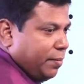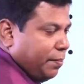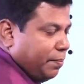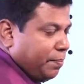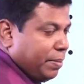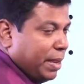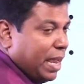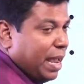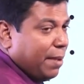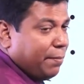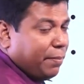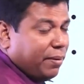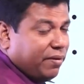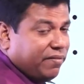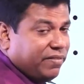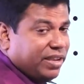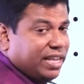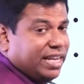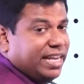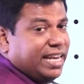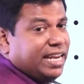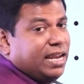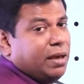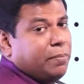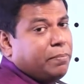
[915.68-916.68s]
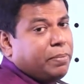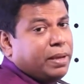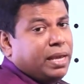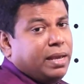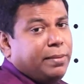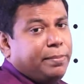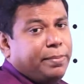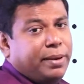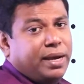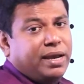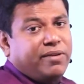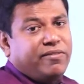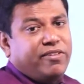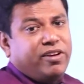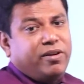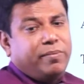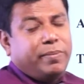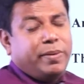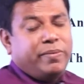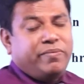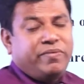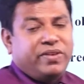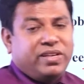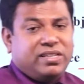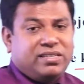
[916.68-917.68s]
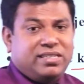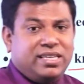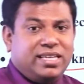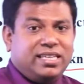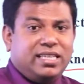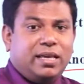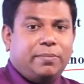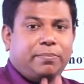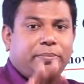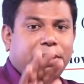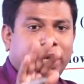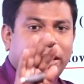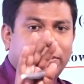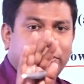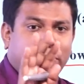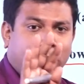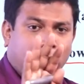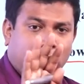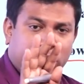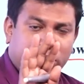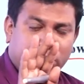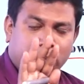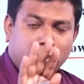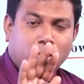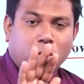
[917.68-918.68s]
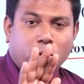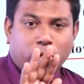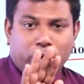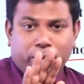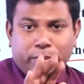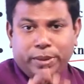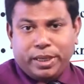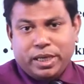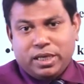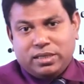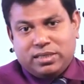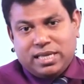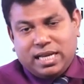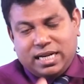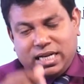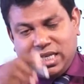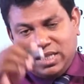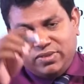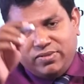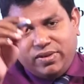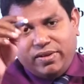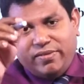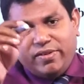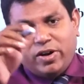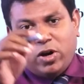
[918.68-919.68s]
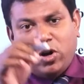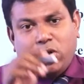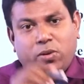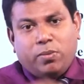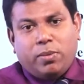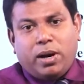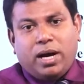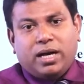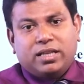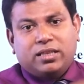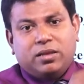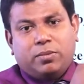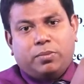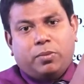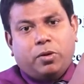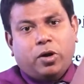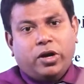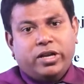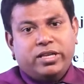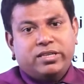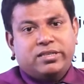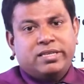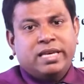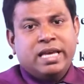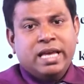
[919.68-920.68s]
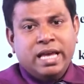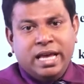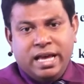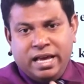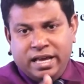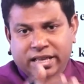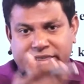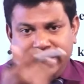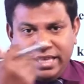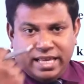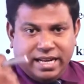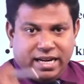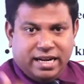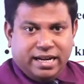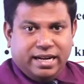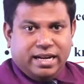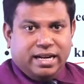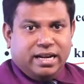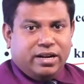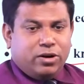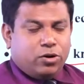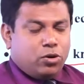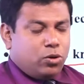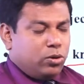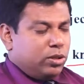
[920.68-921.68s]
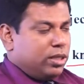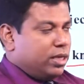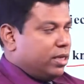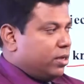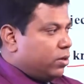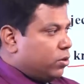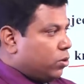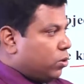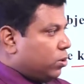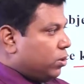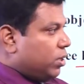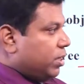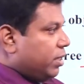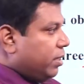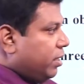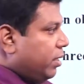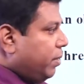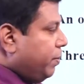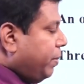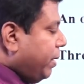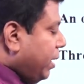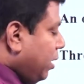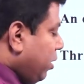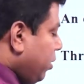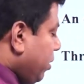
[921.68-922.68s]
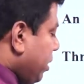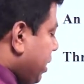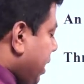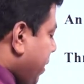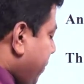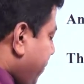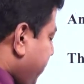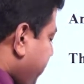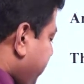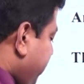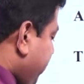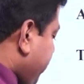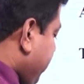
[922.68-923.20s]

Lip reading: paper. We need a paper and we will be fixing the paper on the board because that is where we are going to mark the points, then draw the parallelogram.